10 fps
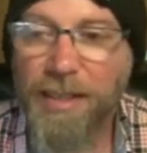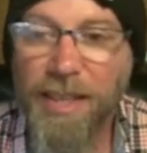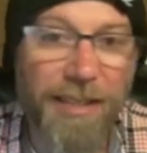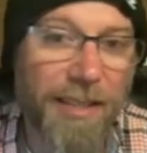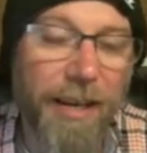
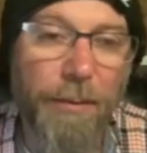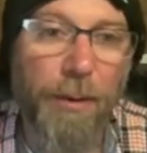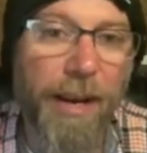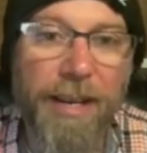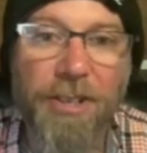things like
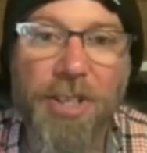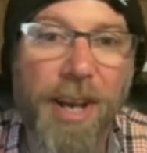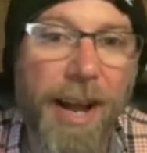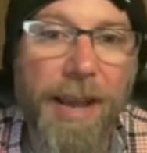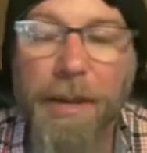range,
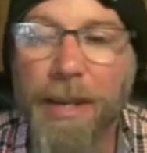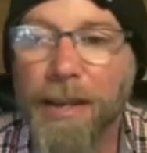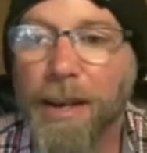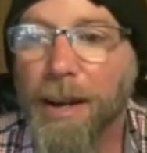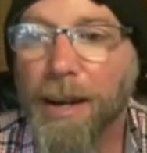
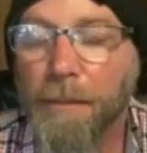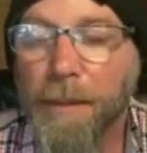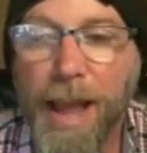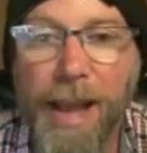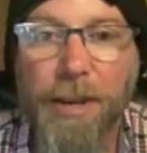timing,
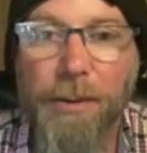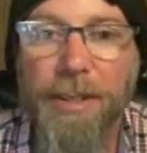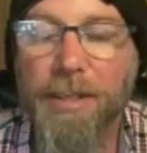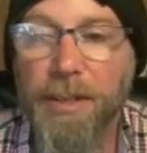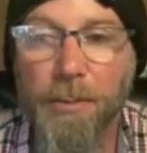um,
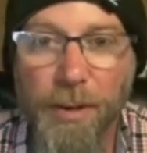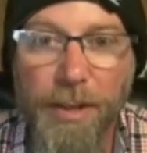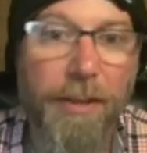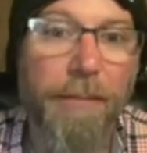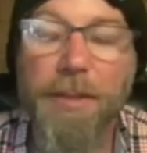accuracy,
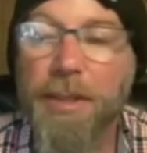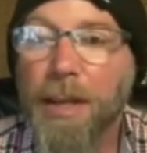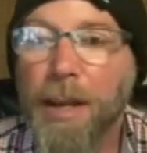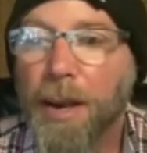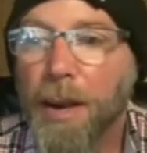rhythms,